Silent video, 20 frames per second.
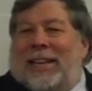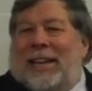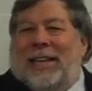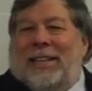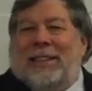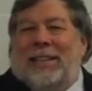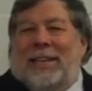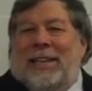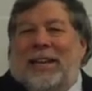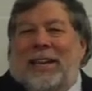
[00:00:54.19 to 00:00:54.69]

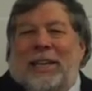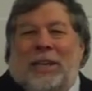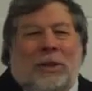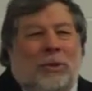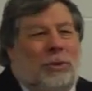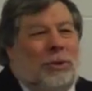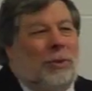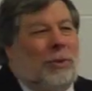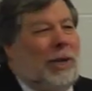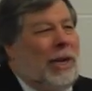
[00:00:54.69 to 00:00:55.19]
Anything, any,
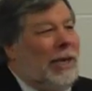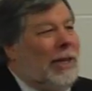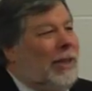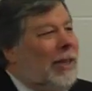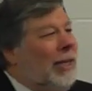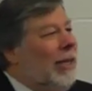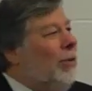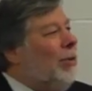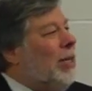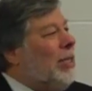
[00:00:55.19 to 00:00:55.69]
you do it,
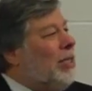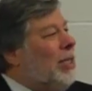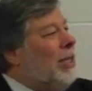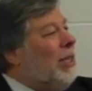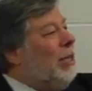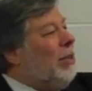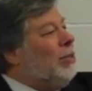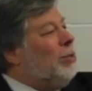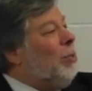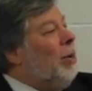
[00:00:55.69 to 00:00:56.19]
anything
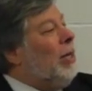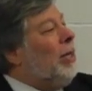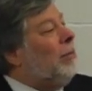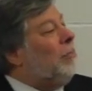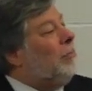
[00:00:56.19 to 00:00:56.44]
interesting? Here's one.